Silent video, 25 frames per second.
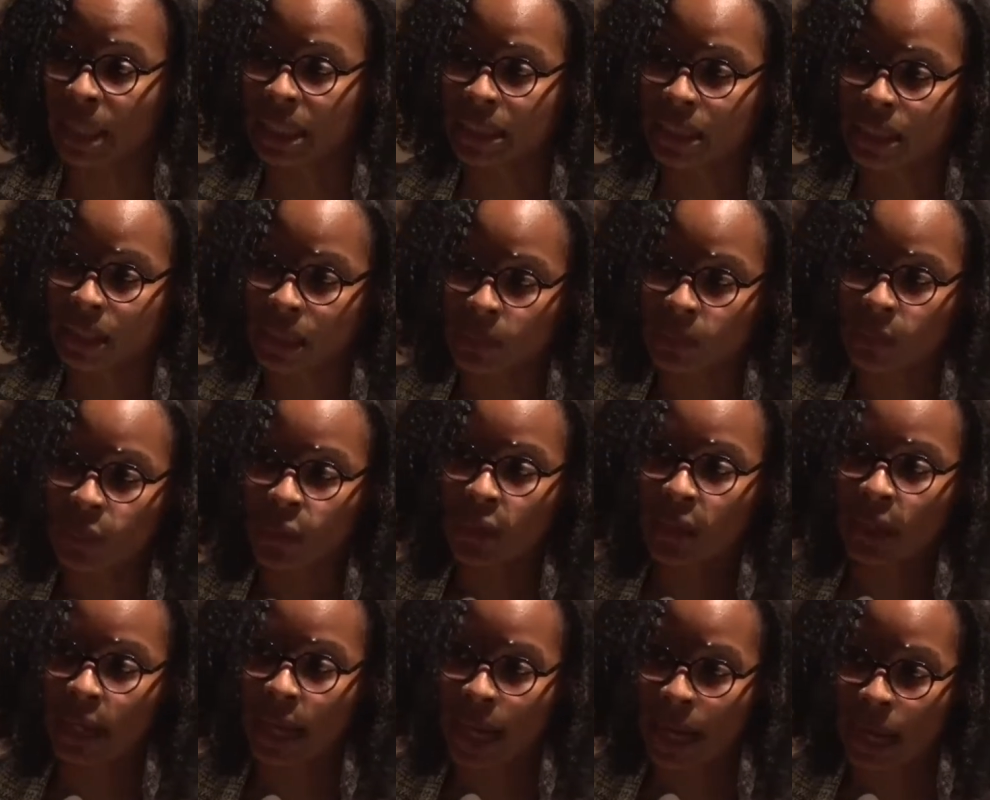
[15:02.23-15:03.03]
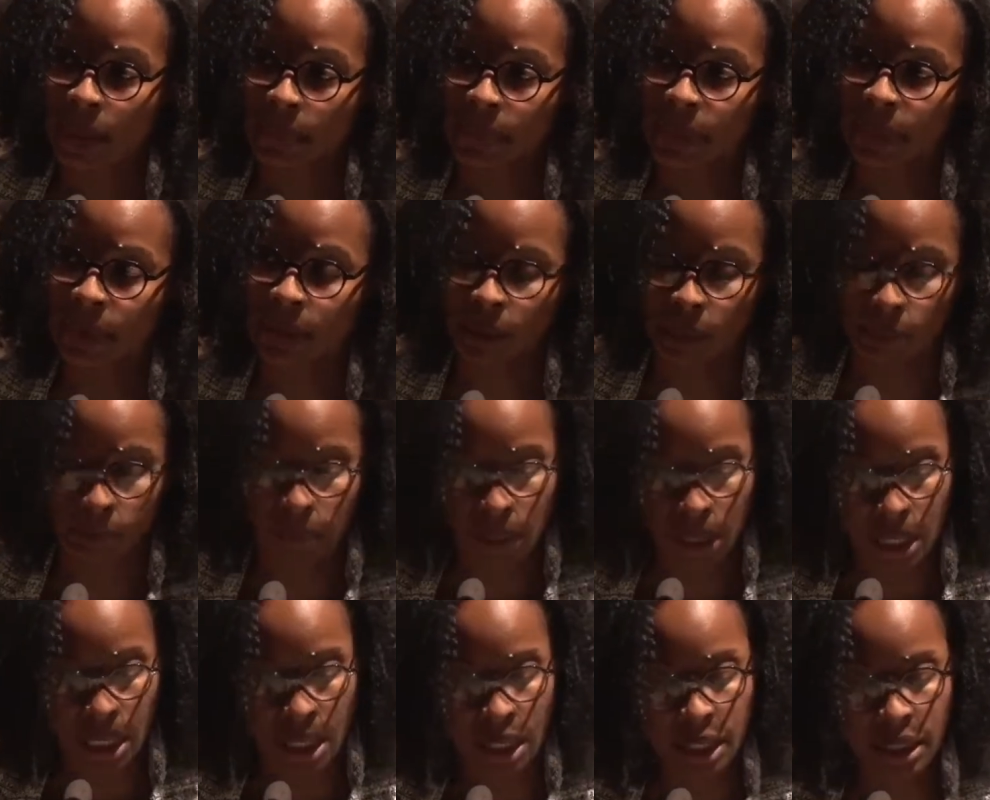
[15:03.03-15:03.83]
someone happen
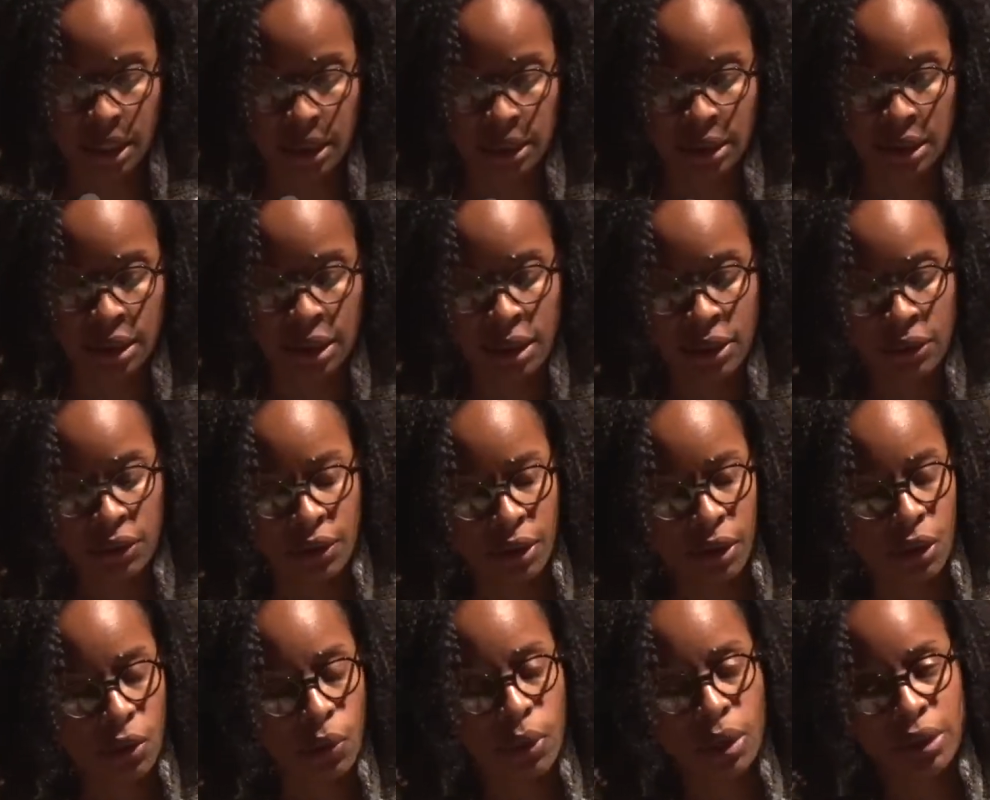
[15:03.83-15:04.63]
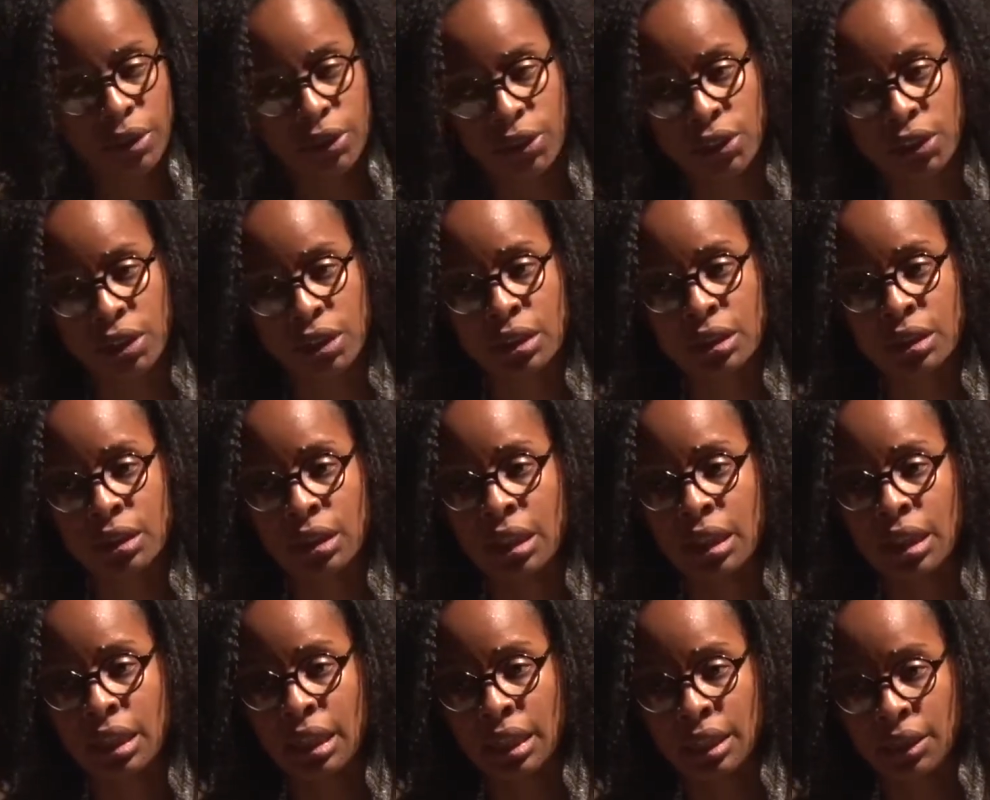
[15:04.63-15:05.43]
upon the question
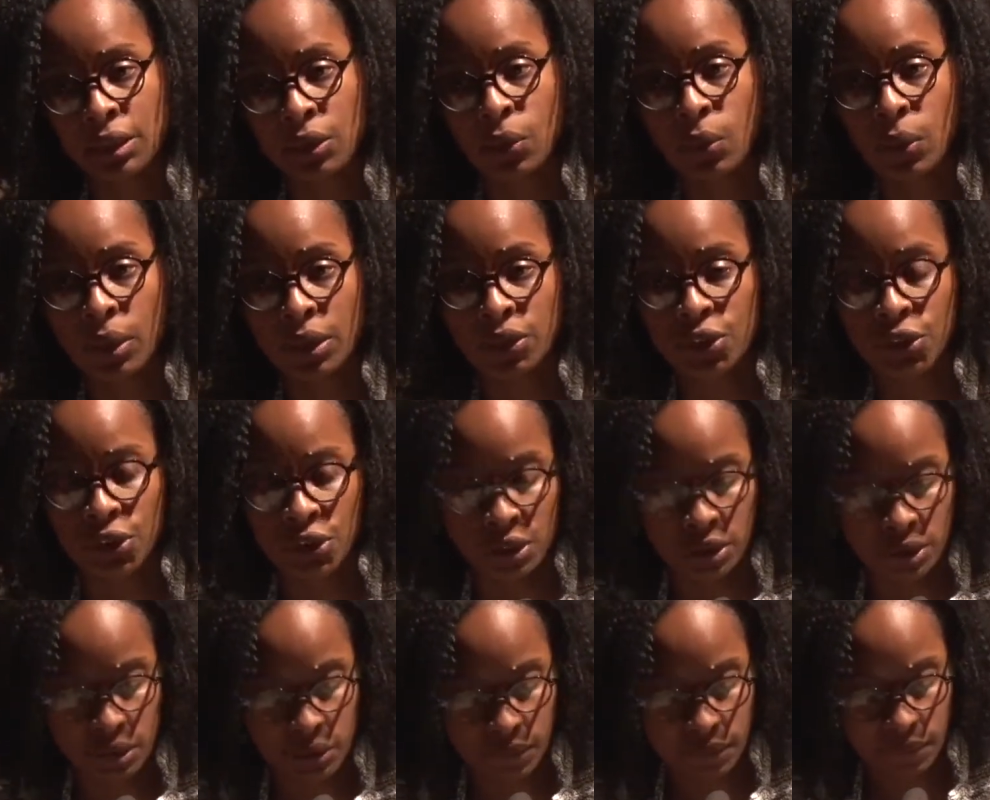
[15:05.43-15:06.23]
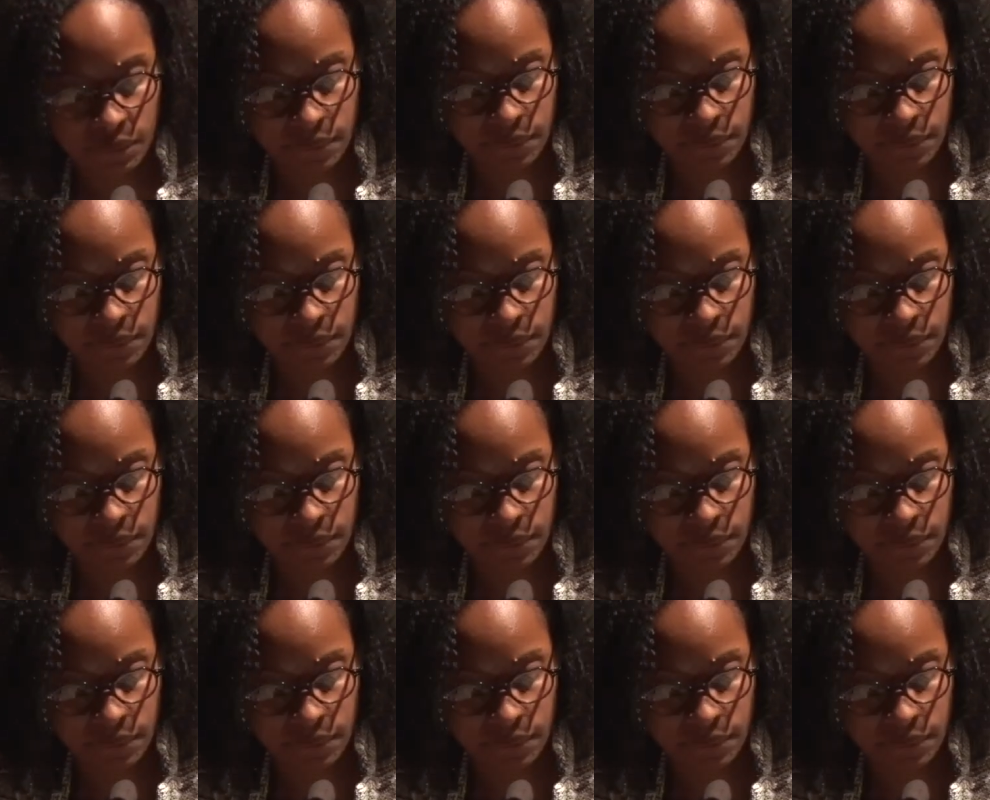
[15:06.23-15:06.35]
in question.